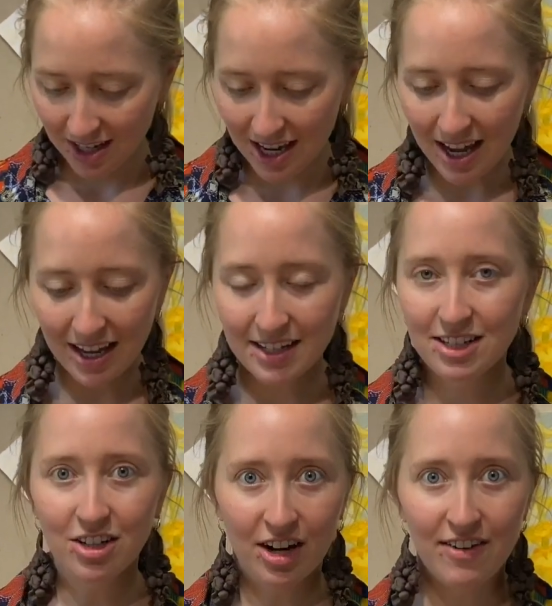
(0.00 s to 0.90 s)
Ink's
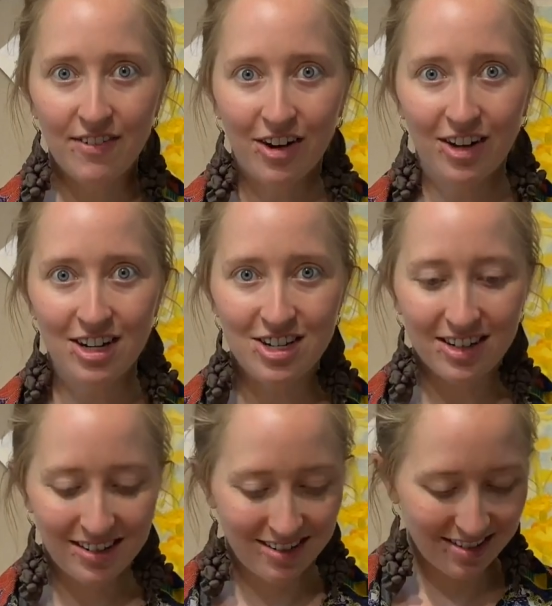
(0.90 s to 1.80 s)
a great
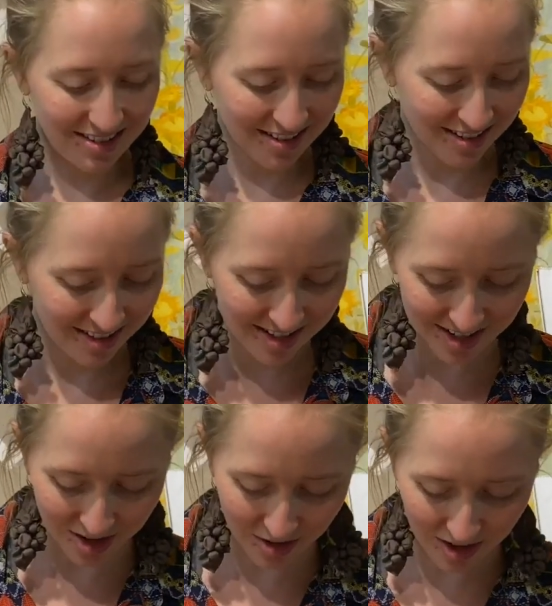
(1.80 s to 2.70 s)
foundation.
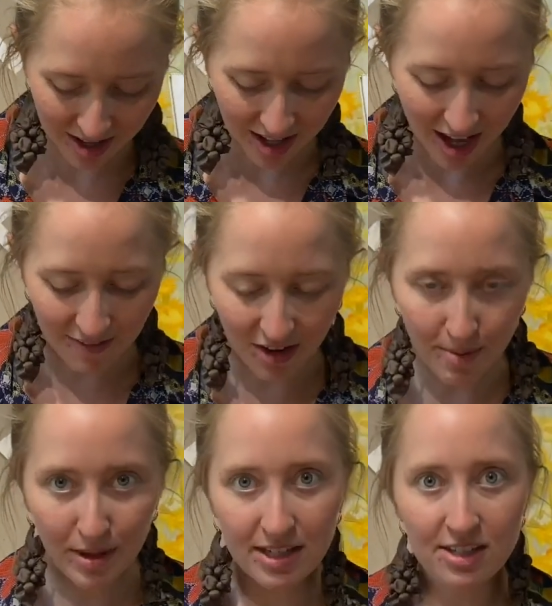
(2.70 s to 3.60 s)
So I've
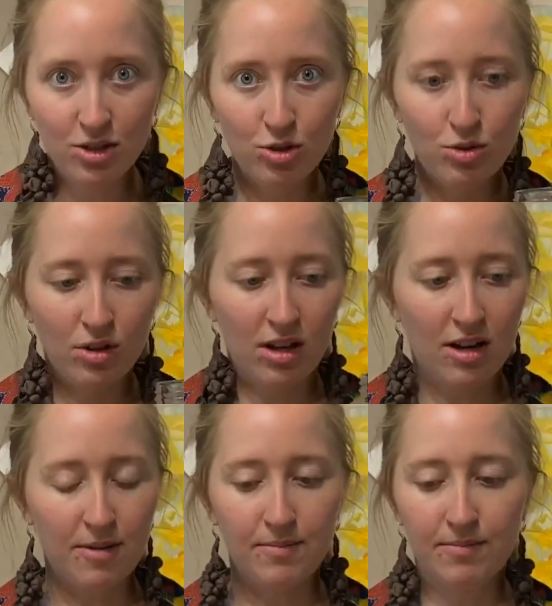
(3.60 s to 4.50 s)
got my two
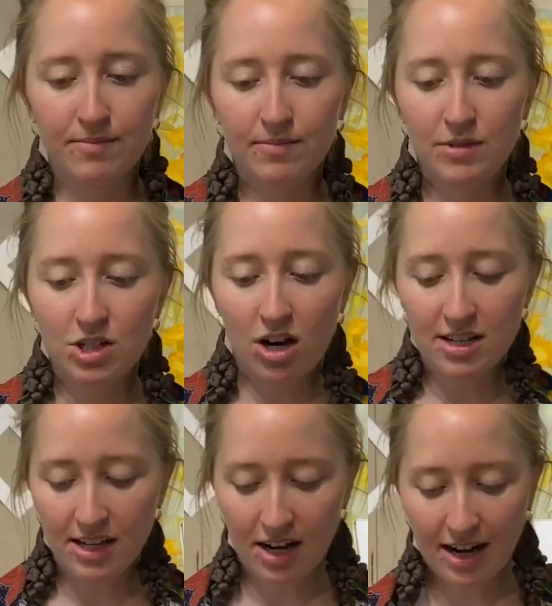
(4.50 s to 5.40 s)

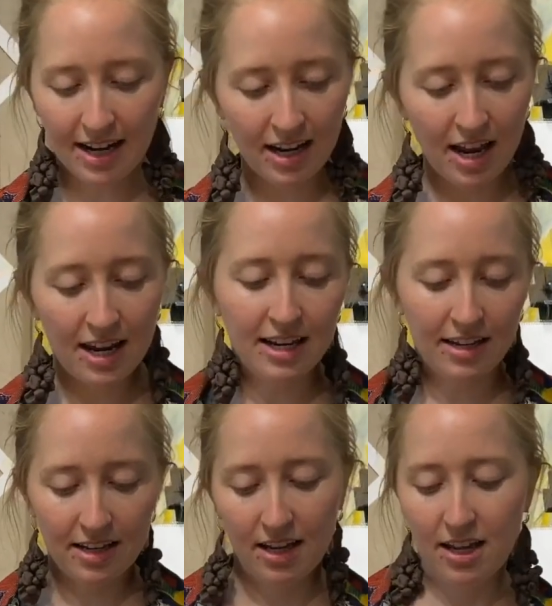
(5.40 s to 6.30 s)
jars here, and
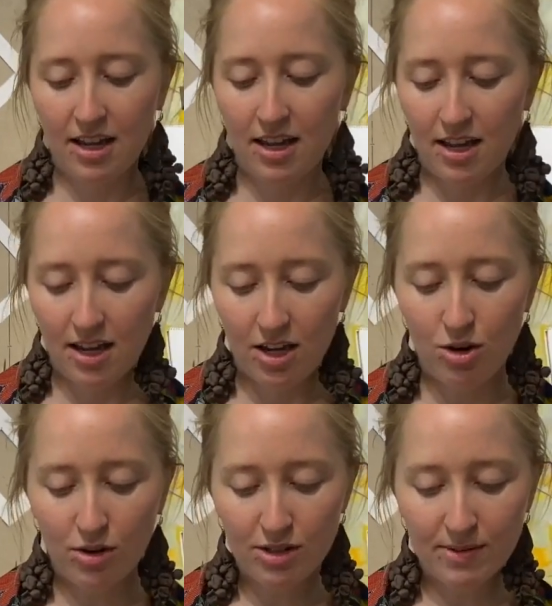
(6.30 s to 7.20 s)

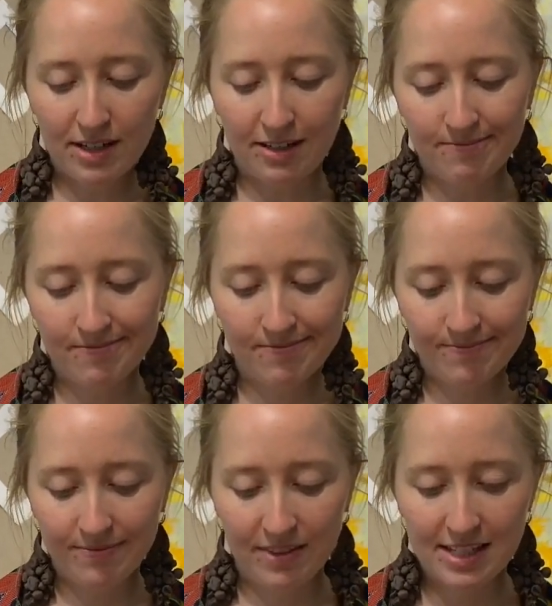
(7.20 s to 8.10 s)
you always want to
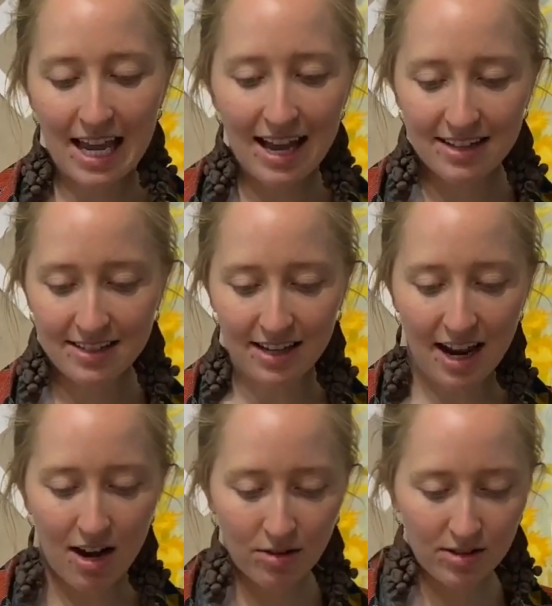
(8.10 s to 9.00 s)
test
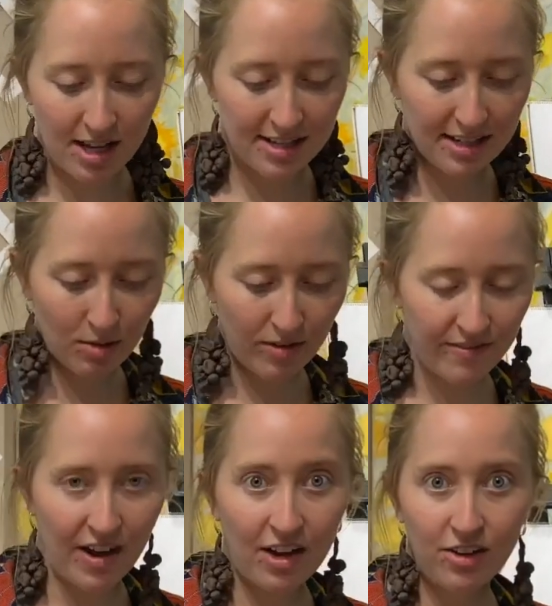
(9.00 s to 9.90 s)
out what
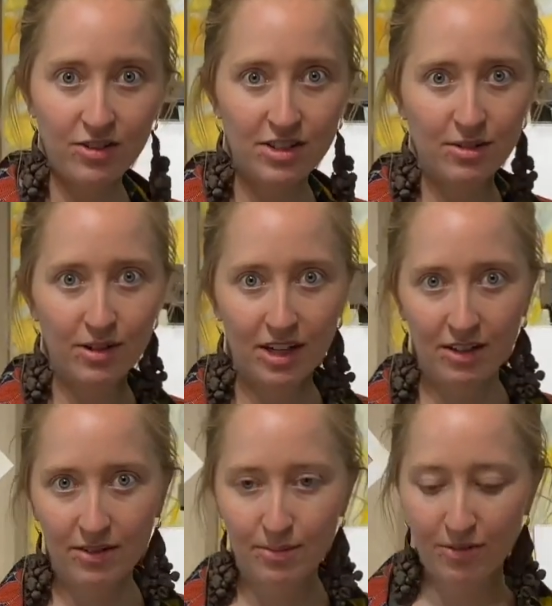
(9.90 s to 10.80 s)
values you're
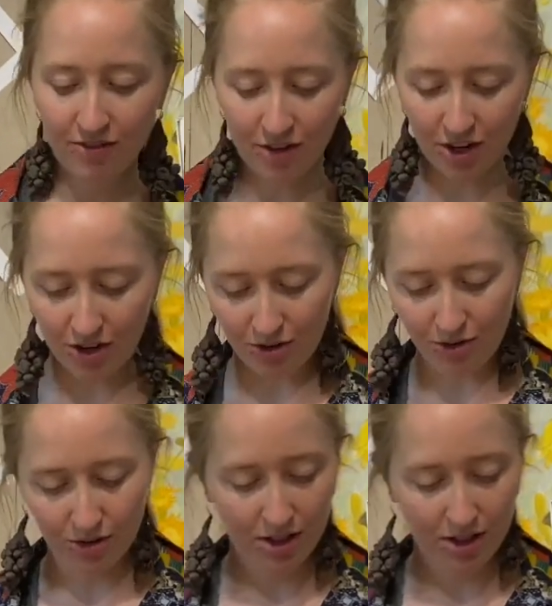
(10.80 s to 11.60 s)
working with before you